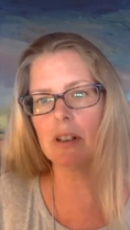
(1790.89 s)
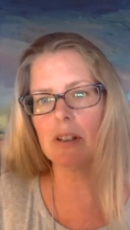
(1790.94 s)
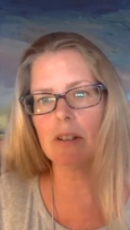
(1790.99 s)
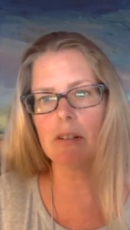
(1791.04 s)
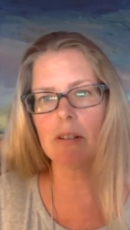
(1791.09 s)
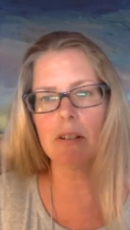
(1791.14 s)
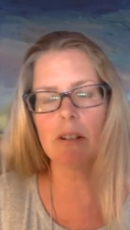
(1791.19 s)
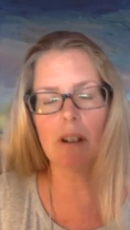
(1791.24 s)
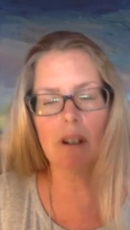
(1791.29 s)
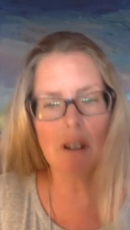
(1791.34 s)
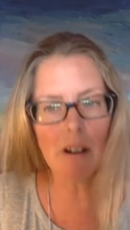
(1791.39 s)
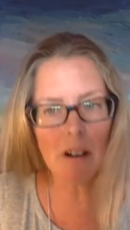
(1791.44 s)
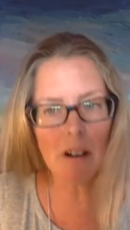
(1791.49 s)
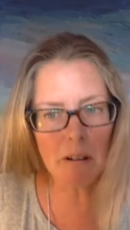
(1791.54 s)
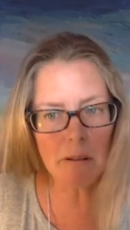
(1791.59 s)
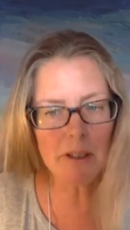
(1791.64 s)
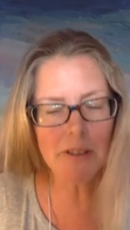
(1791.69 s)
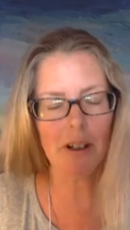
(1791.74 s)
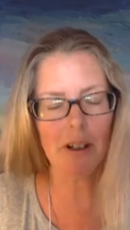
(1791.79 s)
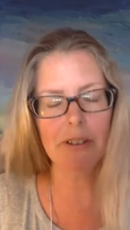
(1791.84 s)
You can
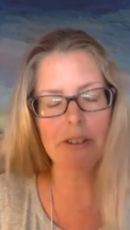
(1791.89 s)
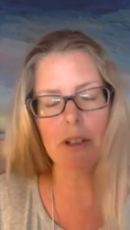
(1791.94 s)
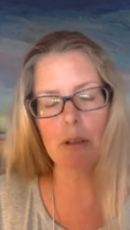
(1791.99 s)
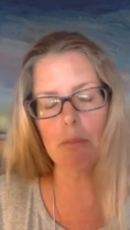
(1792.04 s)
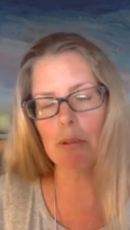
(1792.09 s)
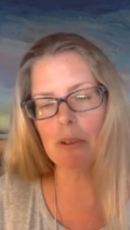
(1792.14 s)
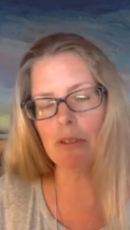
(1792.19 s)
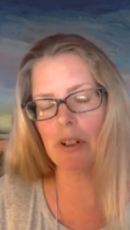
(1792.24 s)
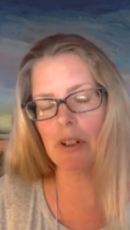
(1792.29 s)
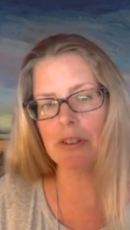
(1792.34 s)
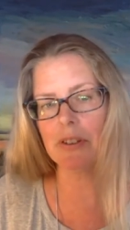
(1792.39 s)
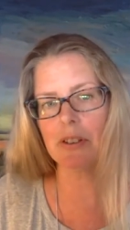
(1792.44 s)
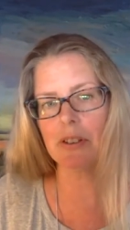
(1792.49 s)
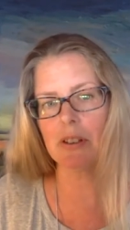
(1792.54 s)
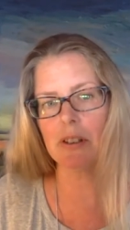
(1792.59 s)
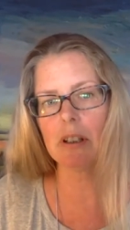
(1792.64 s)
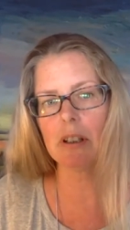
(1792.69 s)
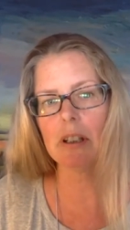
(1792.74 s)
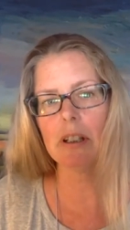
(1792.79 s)
always ask your professor.